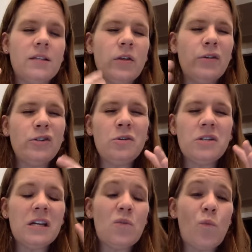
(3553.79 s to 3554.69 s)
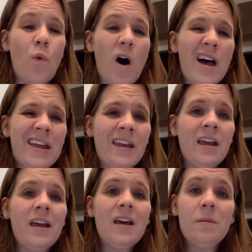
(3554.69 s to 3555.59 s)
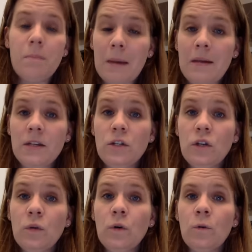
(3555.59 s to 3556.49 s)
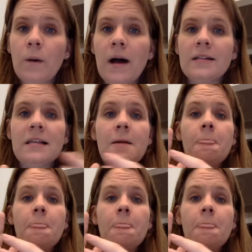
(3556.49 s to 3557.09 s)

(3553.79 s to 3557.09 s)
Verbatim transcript: So there's usually one, maybe two coupons